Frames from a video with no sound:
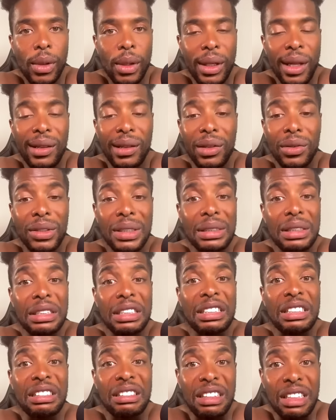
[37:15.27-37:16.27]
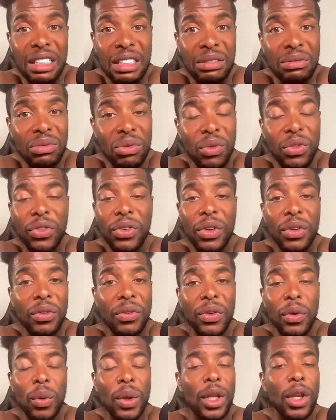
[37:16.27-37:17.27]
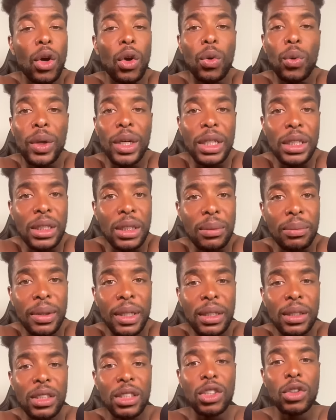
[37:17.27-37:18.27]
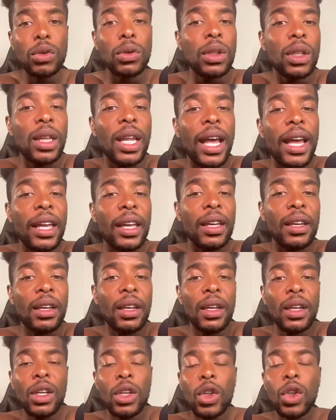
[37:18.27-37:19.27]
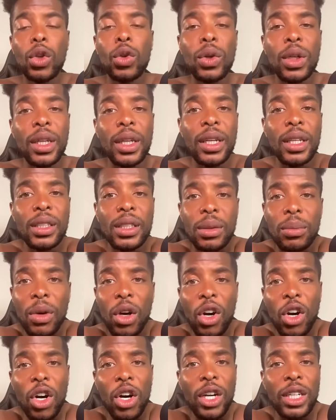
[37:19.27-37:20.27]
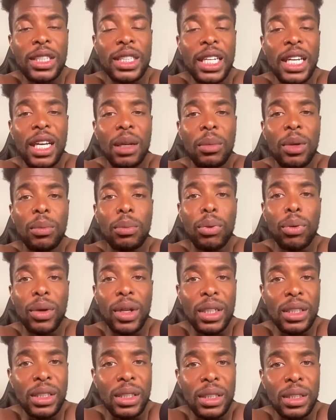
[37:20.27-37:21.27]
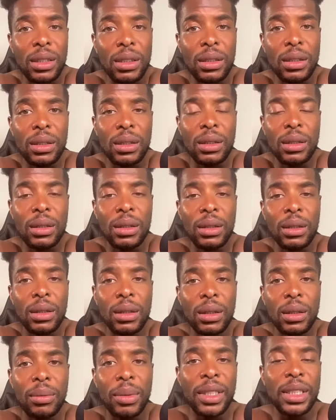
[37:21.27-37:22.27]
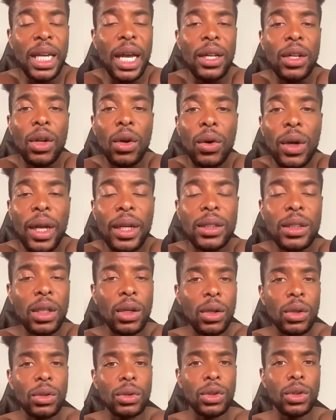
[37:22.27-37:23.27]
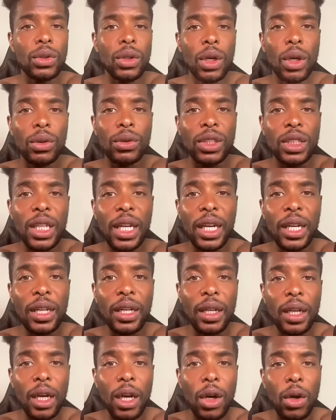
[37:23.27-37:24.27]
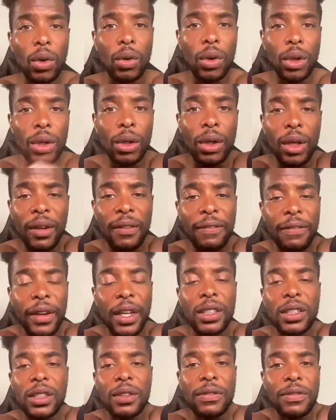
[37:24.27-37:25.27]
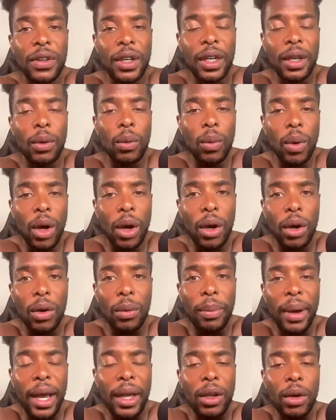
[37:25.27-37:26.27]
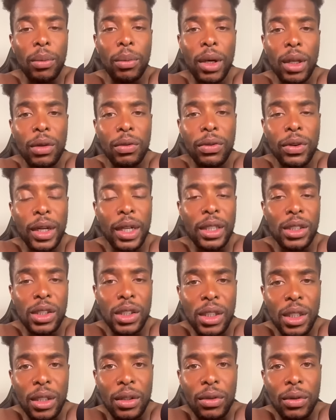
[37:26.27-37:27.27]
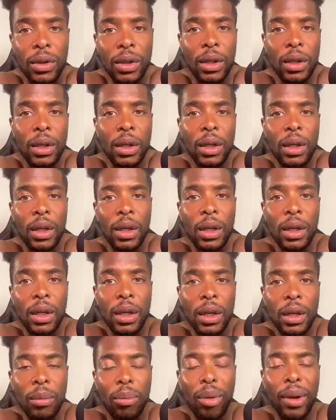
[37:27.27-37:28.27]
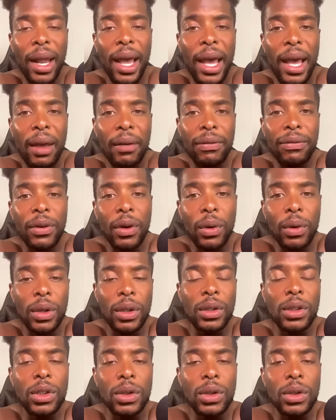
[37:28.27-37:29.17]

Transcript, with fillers: You was ugly for, for with no reason, bitch. You look like you done did some hard time in prison. Bitch, I know they told you to go stand in the corner and face the fucking wall by your motherfucking self. Blindfolded you.